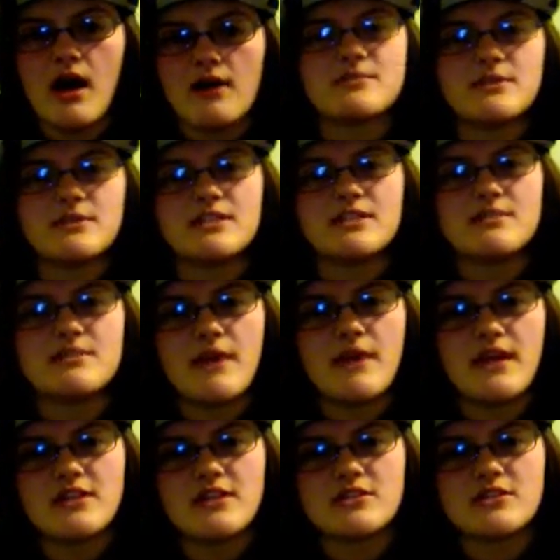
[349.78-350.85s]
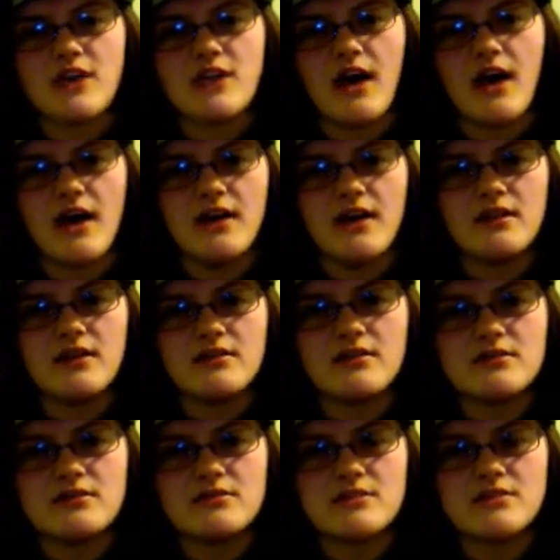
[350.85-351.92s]
Spanish, I
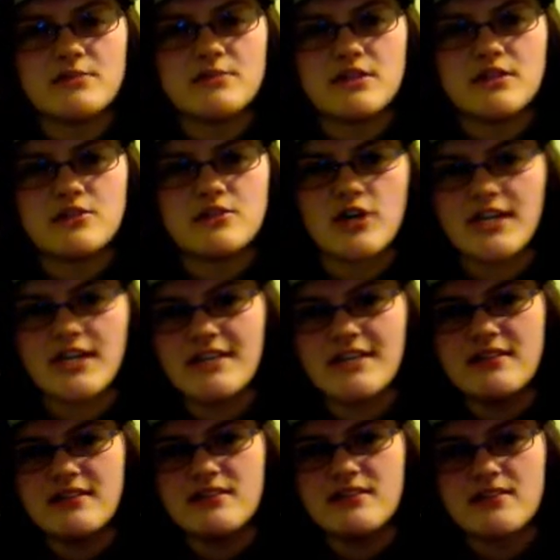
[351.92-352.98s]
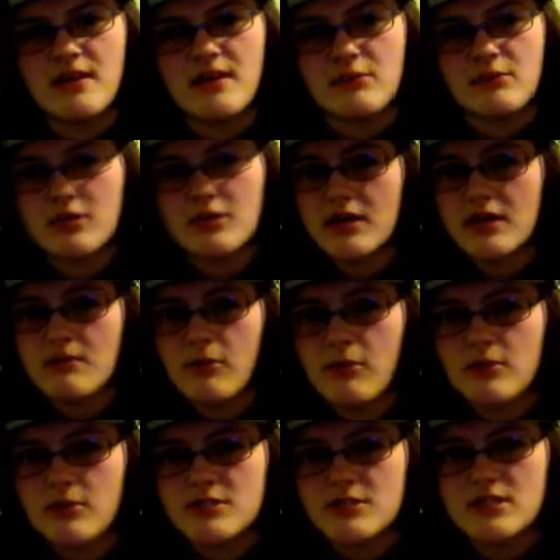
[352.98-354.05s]
speak Chinese. I'm learning
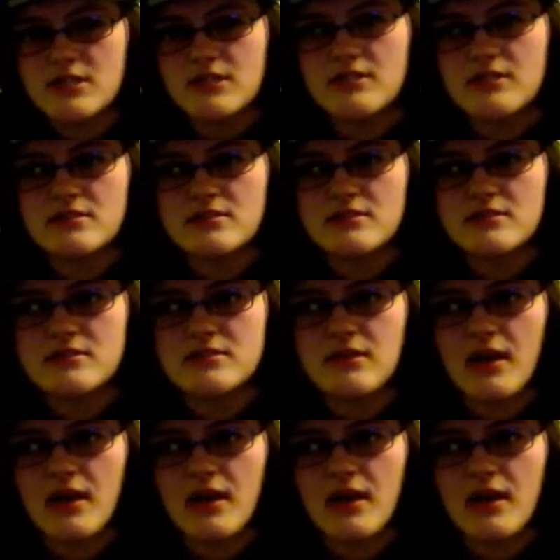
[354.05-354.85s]
Portuguese.